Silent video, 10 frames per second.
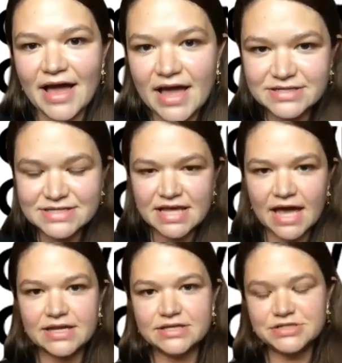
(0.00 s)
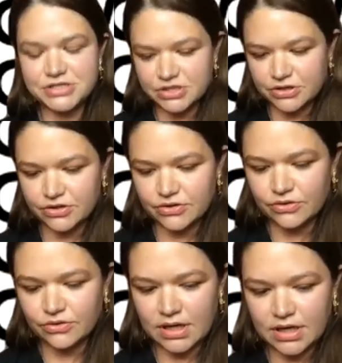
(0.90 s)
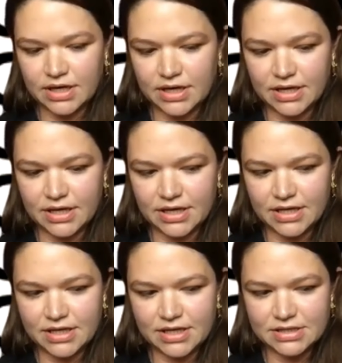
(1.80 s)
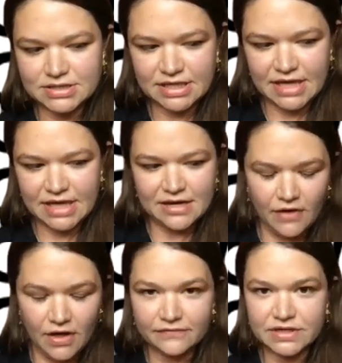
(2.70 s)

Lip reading: decided to get involved